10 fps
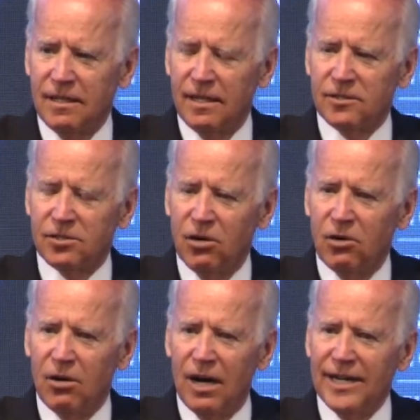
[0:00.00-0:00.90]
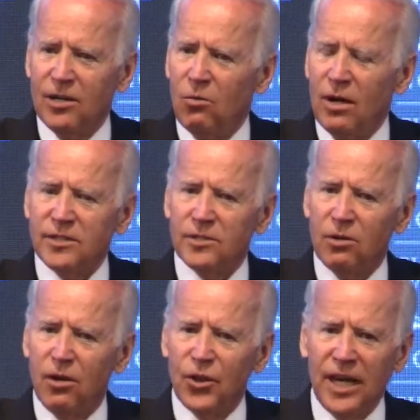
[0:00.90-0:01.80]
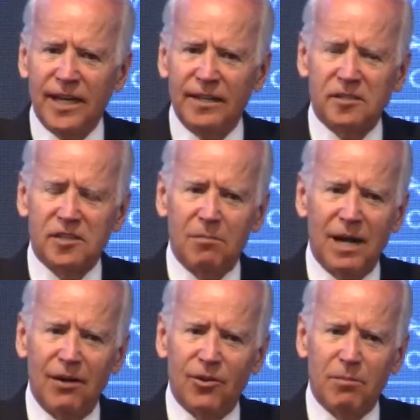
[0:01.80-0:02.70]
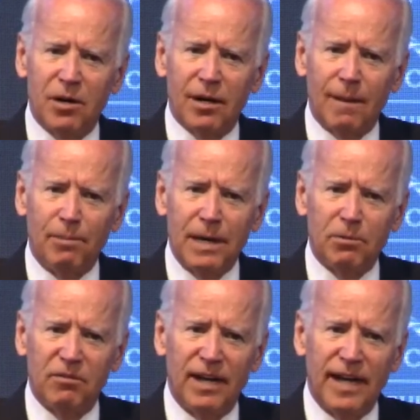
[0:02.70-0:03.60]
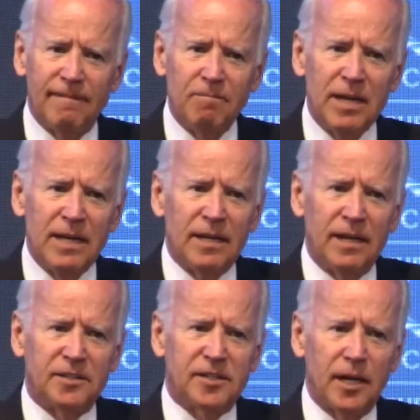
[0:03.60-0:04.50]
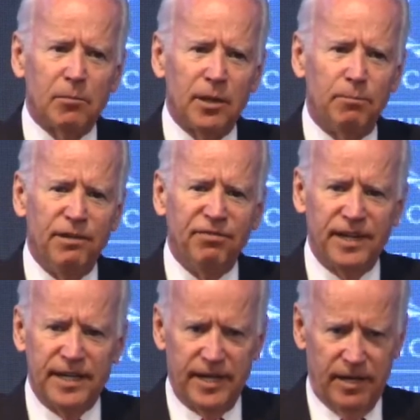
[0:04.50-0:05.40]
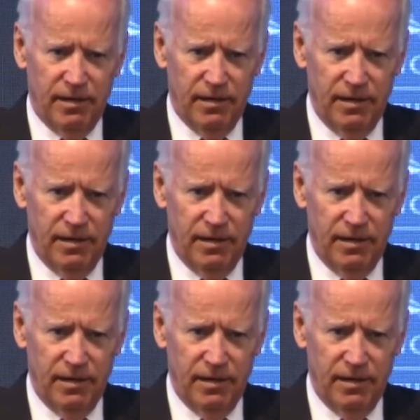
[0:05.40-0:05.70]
And so I don't want you all thinking that somehow the American people have had a terrible epiphany here.